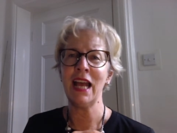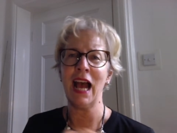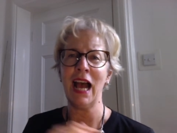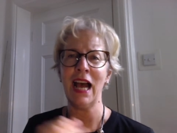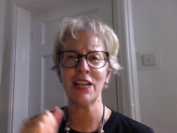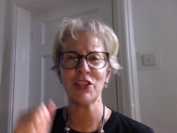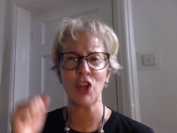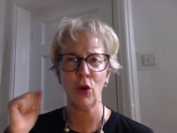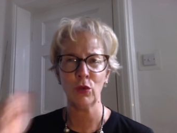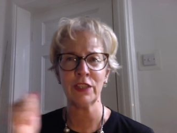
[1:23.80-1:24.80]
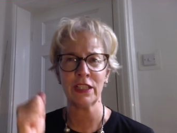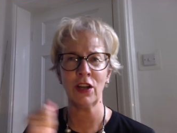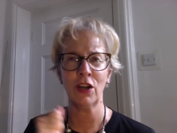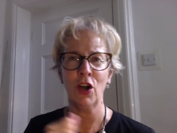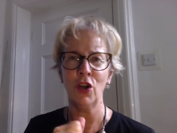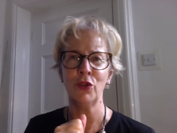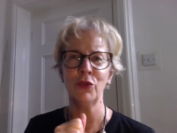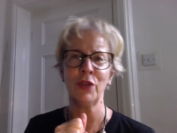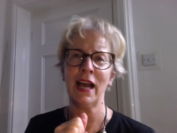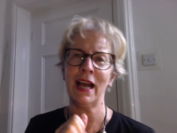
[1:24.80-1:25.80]
and holding her
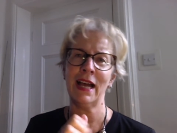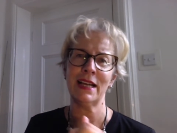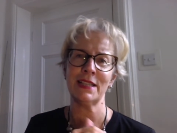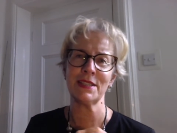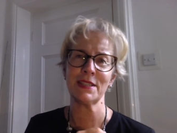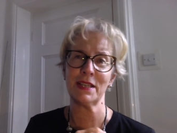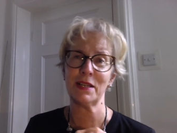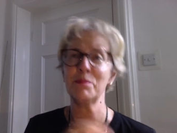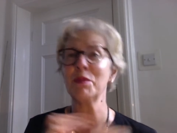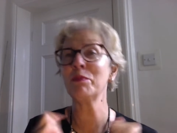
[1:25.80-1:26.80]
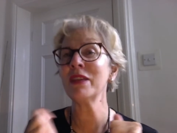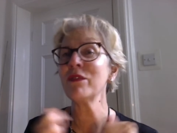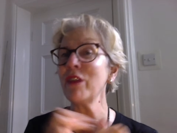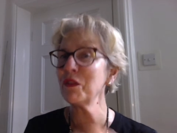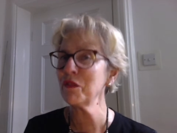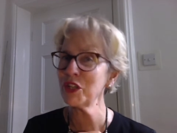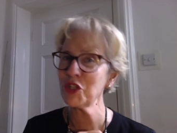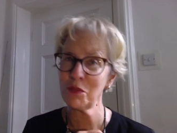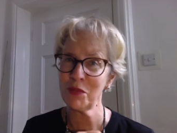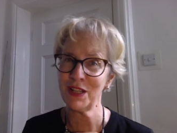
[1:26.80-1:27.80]
own, and um, but being very
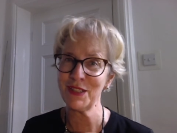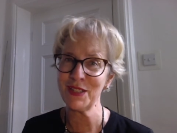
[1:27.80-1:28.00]
fragile behind the